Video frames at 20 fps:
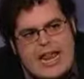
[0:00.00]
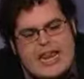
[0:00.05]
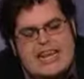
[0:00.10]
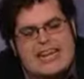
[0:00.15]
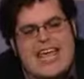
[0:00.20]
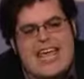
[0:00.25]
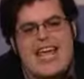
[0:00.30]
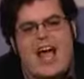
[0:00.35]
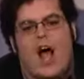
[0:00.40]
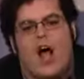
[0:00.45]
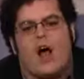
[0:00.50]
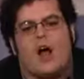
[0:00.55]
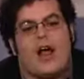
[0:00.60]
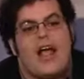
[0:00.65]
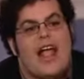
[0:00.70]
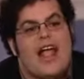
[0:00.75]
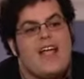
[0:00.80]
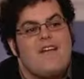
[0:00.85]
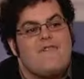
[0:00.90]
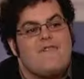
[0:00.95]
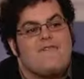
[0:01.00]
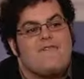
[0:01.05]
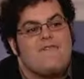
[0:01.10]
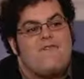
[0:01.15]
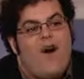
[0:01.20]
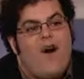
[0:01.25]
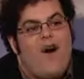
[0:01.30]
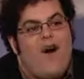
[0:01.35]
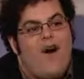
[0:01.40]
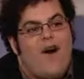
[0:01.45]
They are a
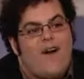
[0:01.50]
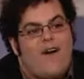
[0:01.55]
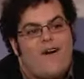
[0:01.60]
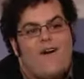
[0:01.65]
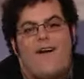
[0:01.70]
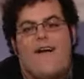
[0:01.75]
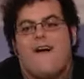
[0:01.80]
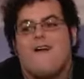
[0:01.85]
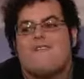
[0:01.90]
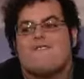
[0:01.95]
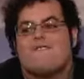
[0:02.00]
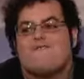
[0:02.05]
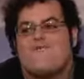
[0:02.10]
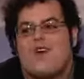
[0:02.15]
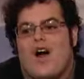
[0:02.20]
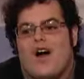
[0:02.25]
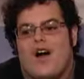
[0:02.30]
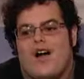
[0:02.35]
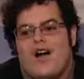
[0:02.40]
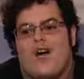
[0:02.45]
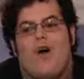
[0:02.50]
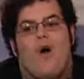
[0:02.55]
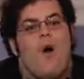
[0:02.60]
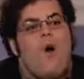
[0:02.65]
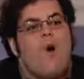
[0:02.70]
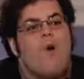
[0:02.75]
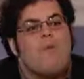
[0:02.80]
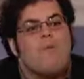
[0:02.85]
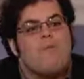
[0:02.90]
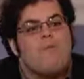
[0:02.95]
far, far
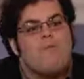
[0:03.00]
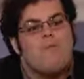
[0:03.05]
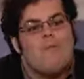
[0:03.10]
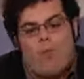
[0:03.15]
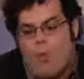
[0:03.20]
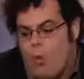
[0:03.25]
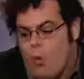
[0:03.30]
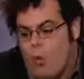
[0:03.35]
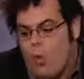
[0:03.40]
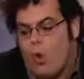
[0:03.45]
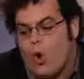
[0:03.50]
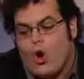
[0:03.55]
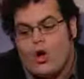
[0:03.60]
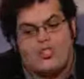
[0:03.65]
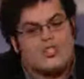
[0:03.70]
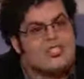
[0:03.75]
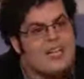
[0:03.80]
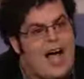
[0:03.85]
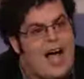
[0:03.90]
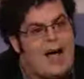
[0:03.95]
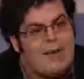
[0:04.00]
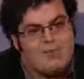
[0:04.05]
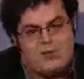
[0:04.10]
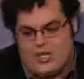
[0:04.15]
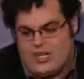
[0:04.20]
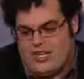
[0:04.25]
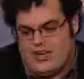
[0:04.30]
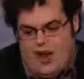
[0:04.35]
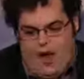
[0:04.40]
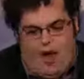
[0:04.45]
worse
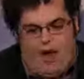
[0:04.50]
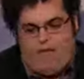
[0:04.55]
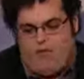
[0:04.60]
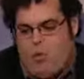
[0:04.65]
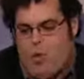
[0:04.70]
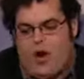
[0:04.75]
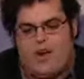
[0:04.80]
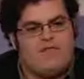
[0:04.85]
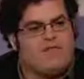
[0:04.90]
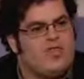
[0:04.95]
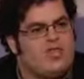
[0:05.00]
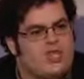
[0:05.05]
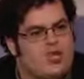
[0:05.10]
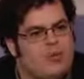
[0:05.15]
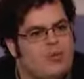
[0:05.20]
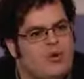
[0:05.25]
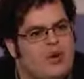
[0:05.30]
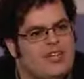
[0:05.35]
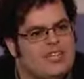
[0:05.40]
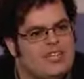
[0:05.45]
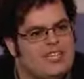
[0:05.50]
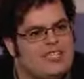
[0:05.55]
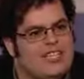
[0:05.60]
option of one of the two branches